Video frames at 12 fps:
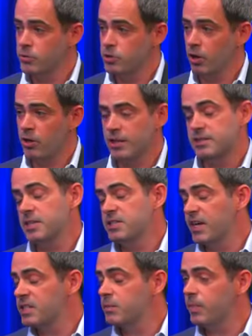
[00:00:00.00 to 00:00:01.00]
do you charge? As I
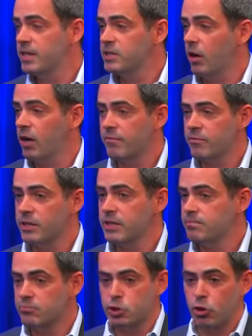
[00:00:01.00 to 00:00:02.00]
said, it depends on
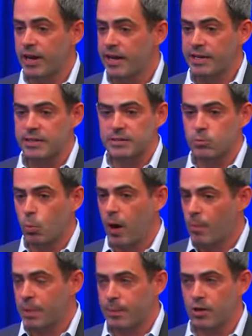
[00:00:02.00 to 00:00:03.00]
every trade and
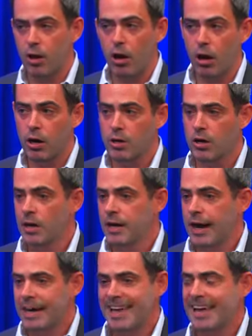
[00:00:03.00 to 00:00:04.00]
where people are.
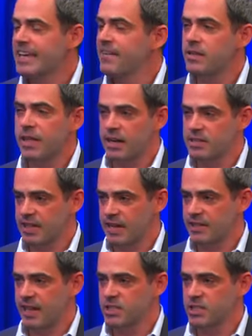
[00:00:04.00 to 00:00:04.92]
I can't give you that exact